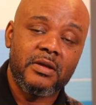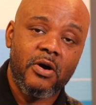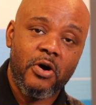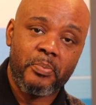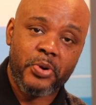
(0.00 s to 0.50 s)

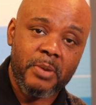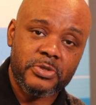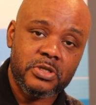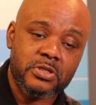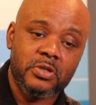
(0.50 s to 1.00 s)

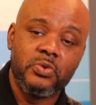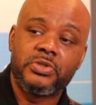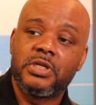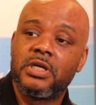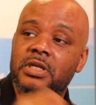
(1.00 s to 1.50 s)
on-premises
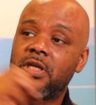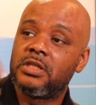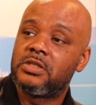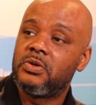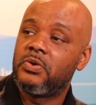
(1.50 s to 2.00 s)
solution
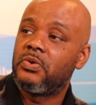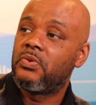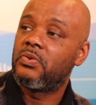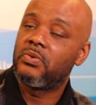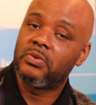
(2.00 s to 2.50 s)

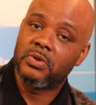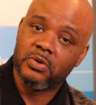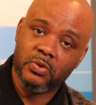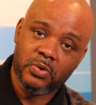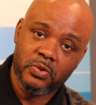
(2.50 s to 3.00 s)
into
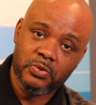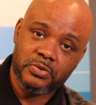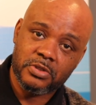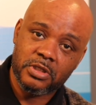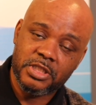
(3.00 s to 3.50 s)

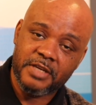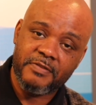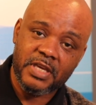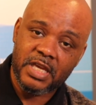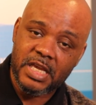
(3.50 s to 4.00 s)
Google's
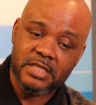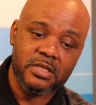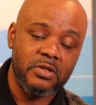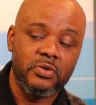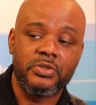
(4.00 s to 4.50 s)
GVE
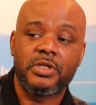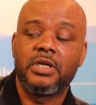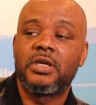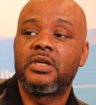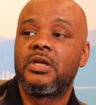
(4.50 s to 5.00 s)

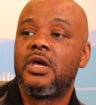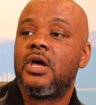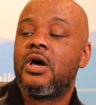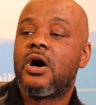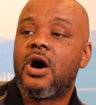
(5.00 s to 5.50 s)
solution.
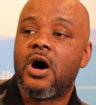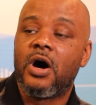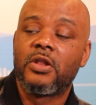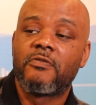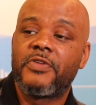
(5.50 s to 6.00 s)

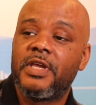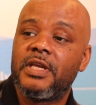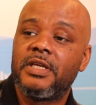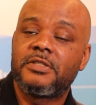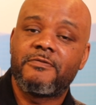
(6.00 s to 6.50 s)
All of
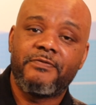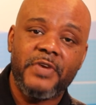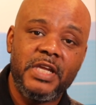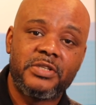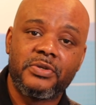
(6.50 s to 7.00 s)
these
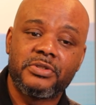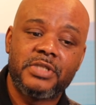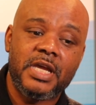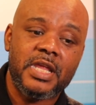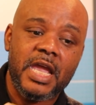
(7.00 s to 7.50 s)
features
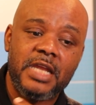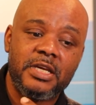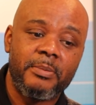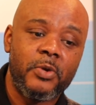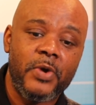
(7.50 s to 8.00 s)
that
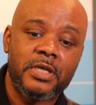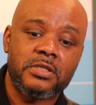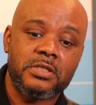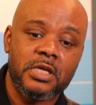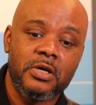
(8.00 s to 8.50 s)
AWS
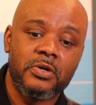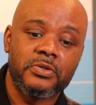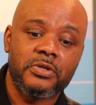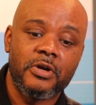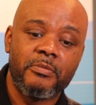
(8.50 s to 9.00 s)

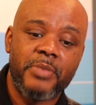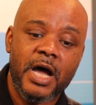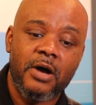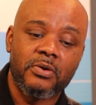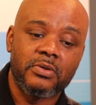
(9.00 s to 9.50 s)
sells
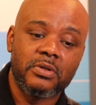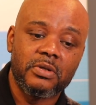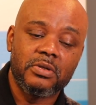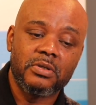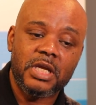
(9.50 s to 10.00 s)
about
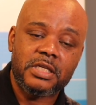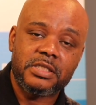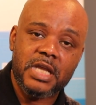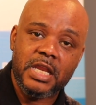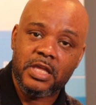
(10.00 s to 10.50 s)

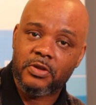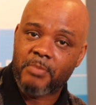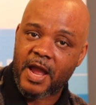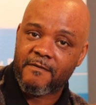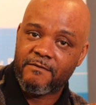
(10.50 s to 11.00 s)
extending
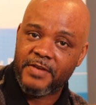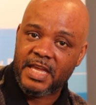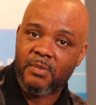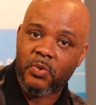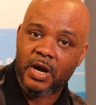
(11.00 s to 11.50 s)
my
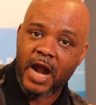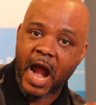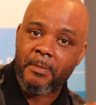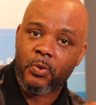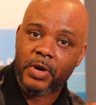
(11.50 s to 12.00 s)
VMware
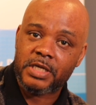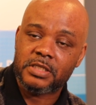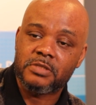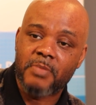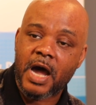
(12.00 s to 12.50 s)

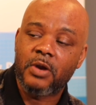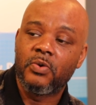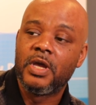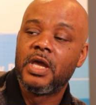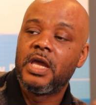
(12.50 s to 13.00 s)
operations
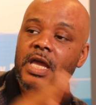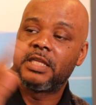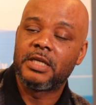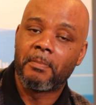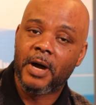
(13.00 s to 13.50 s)
model
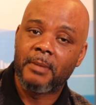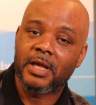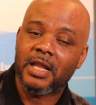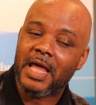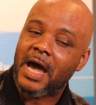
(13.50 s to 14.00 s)
into
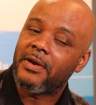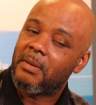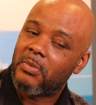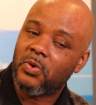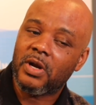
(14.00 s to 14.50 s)
public cloud, I
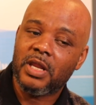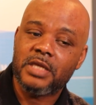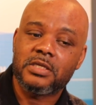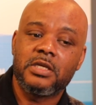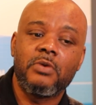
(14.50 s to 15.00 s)
am more or
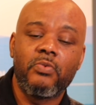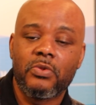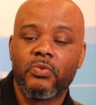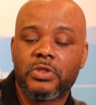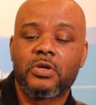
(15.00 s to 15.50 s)
less get
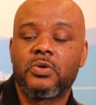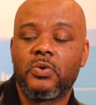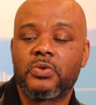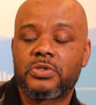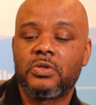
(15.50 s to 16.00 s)
with the
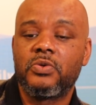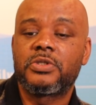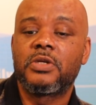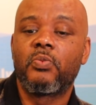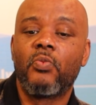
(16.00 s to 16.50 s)
Google
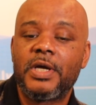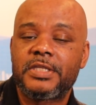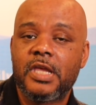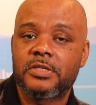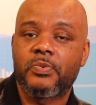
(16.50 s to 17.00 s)
solution
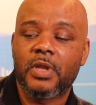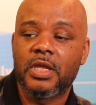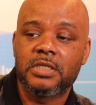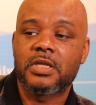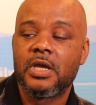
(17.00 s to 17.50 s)
once it's
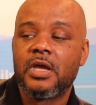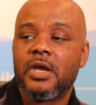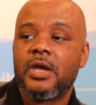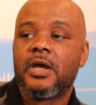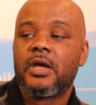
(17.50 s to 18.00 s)
released.
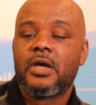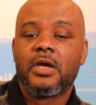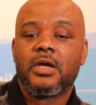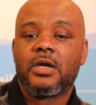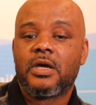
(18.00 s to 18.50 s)

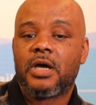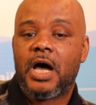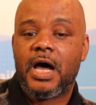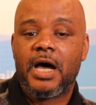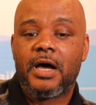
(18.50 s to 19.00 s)

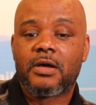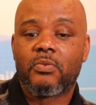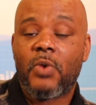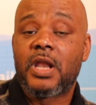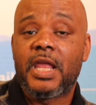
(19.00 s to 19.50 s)
Uh,
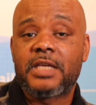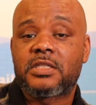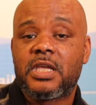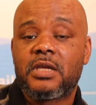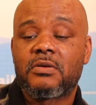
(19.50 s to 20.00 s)
one
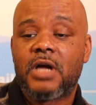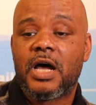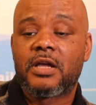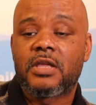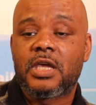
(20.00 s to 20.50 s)
last thing,
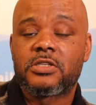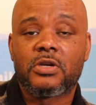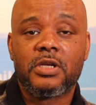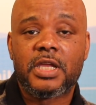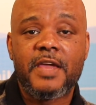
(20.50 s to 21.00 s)
uh, as
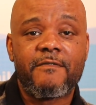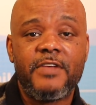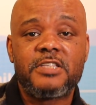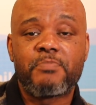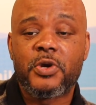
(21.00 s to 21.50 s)
you're looking at
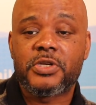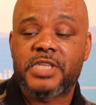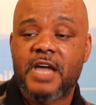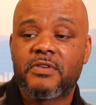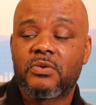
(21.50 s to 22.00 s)
vSphere
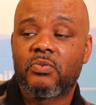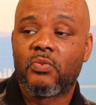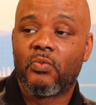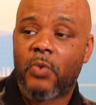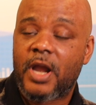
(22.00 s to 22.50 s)
7,
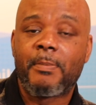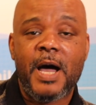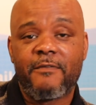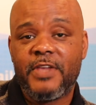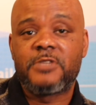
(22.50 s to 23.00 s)
what
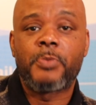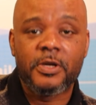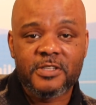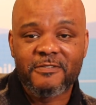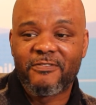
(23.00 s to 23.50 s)
about
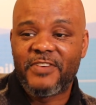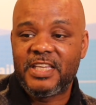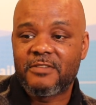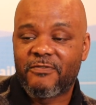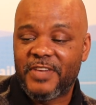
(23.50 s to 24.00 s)
vSphere,
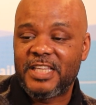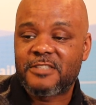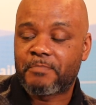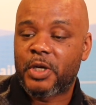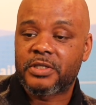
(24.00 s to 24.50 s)
v,
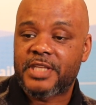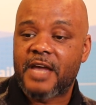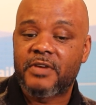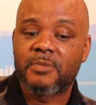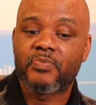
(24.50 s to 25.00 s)
vSphere
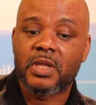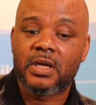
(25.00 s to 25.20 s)
7?